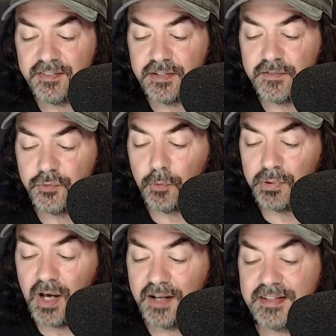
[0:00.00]
and paste
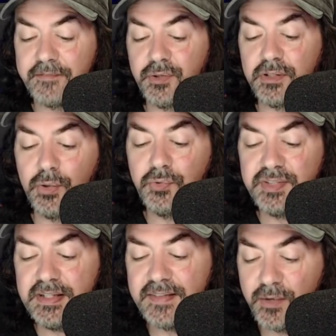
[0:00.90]
individual blocks after
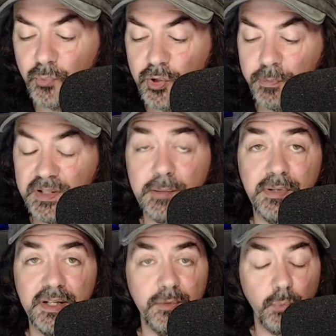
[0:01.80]
closing, then reopening
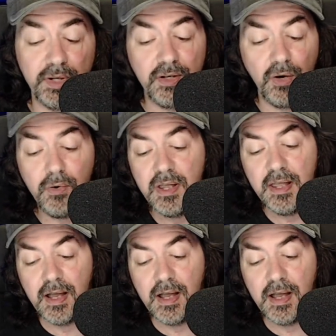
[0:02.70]
the plugin window.